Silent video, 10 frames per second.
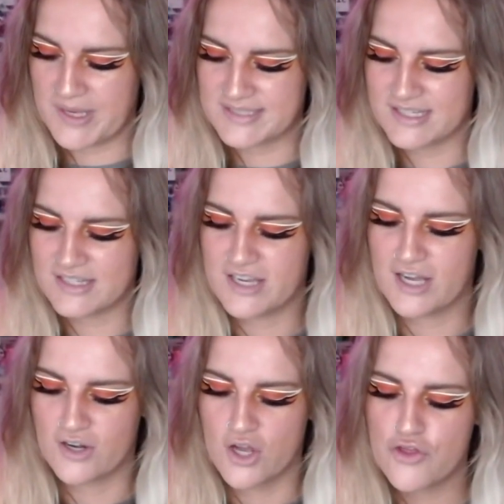basically
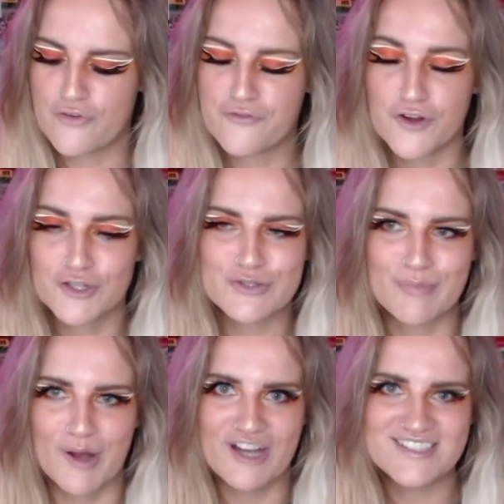kind of the first
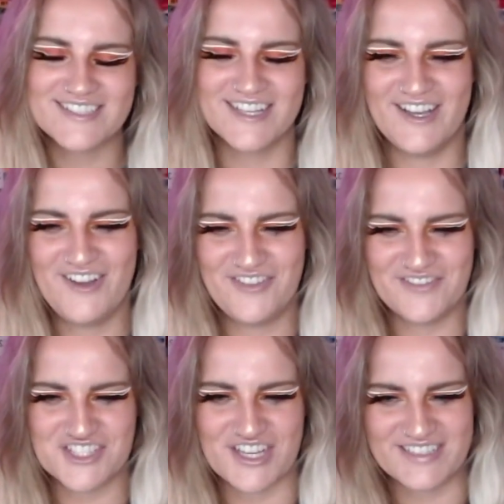boss
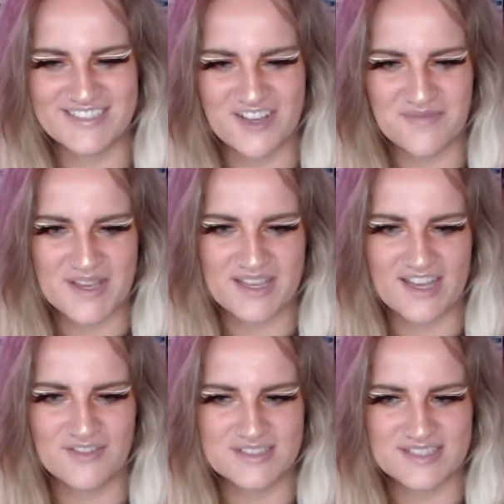of Chainsaw Man,
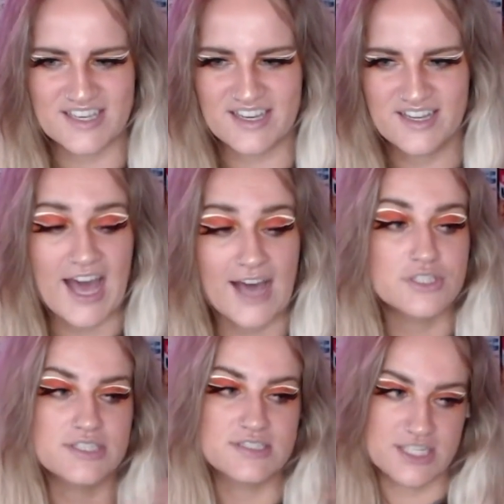I would say,
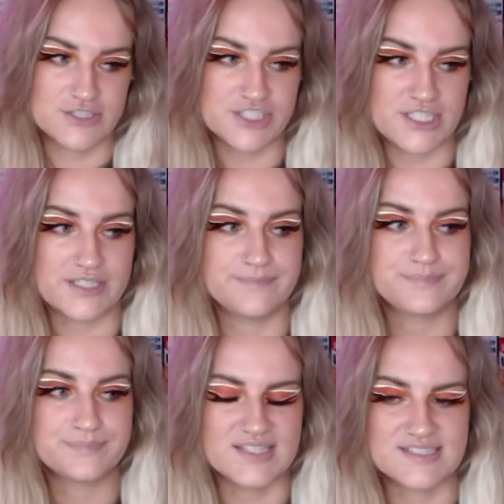after Denji
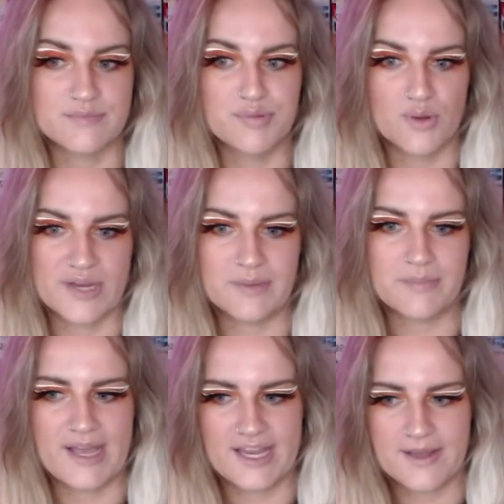gets employed
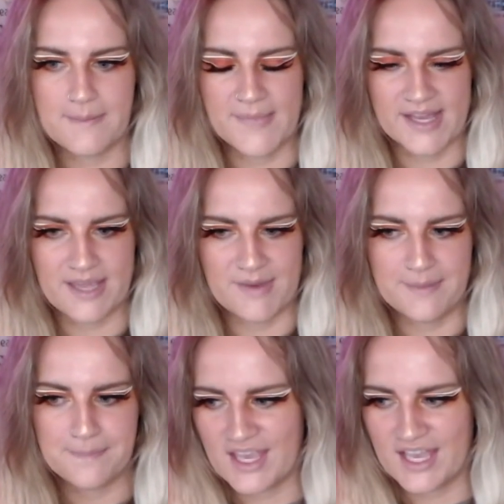by
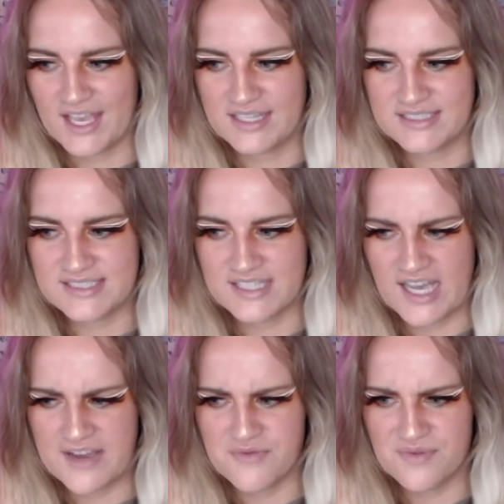Makima. And
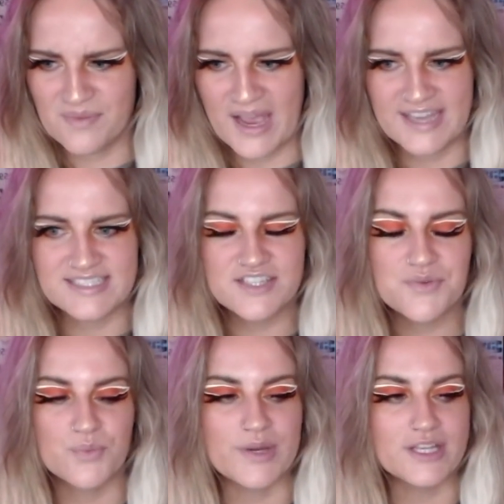I I
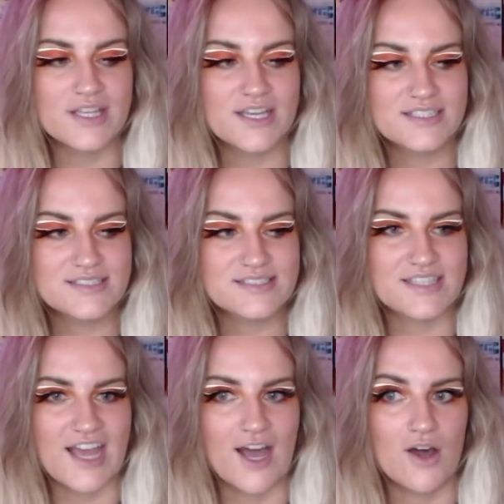didn't realize
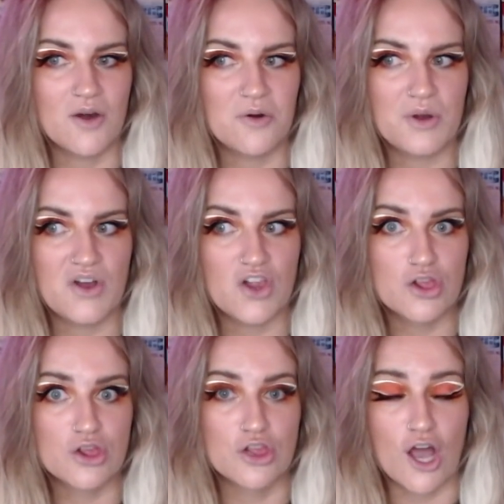how
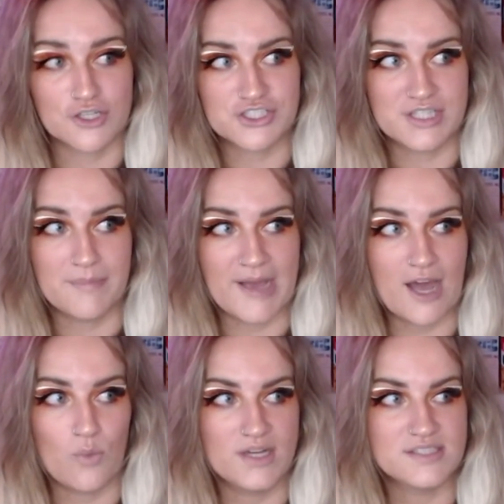large the
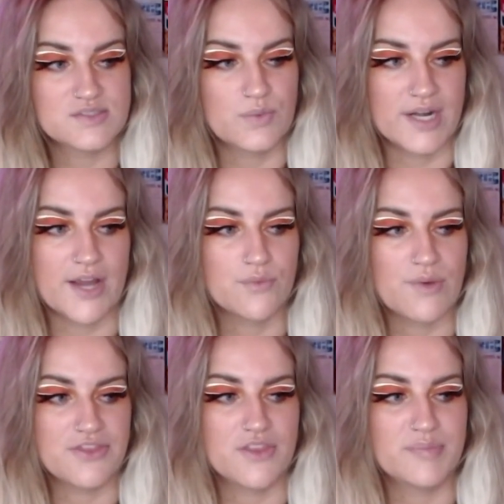bat was when I
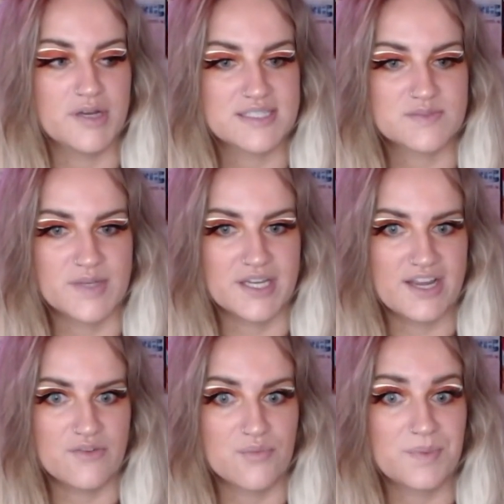read the books, but
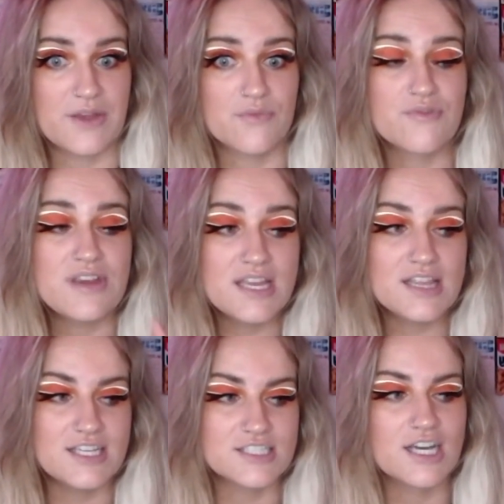it, they
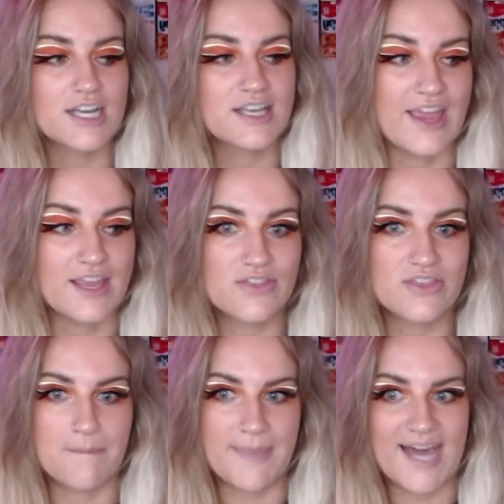really took like
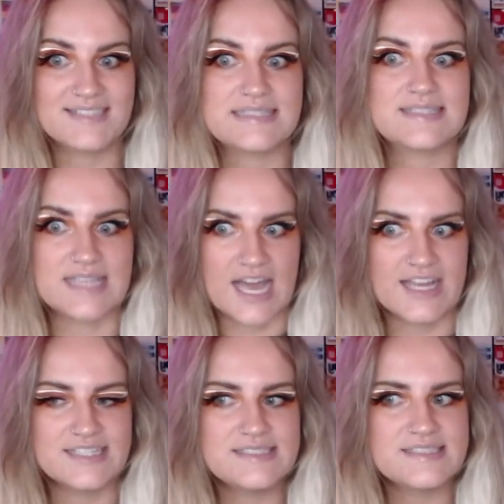the bat's
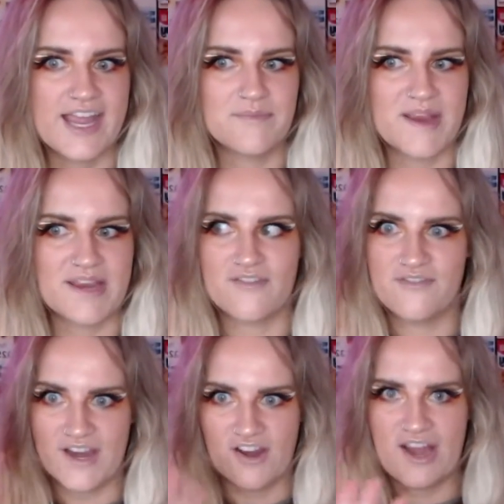size and made it
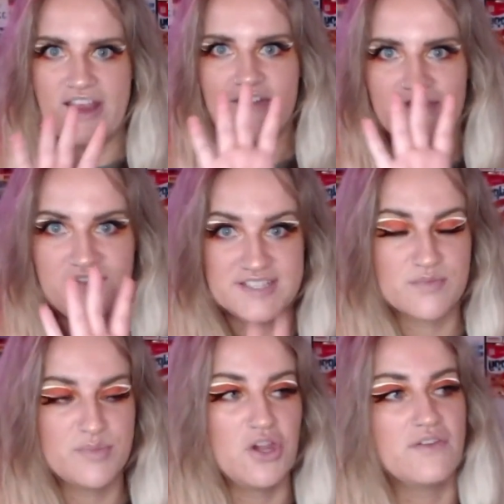very
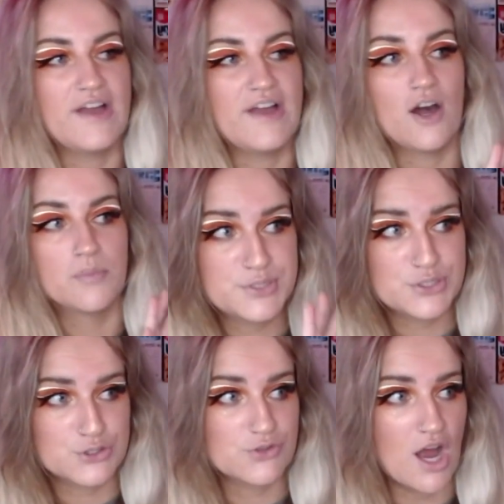visible of how
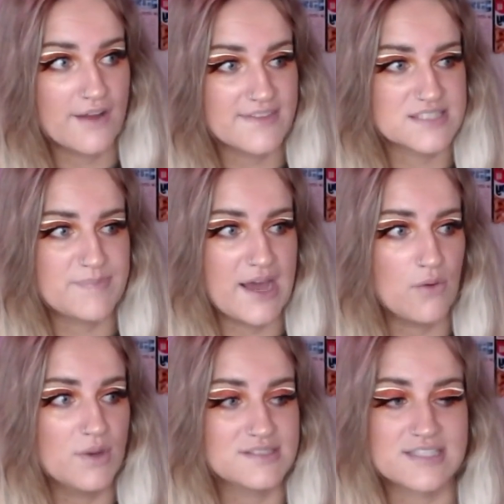strong this
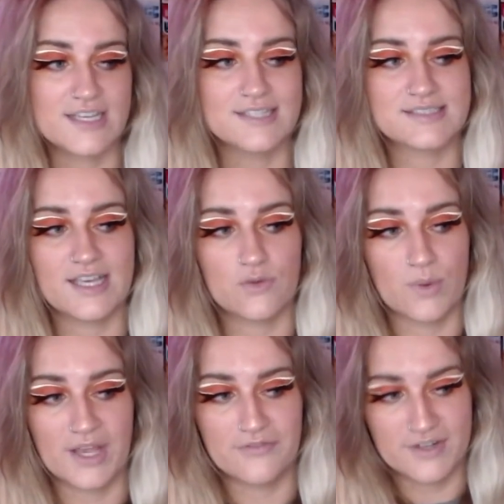bat was. Like I said,
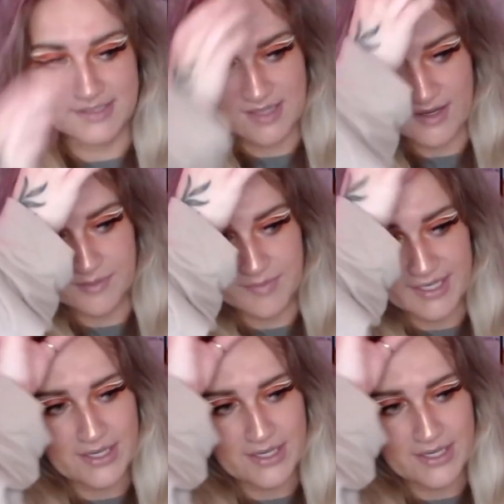when I first saw him, like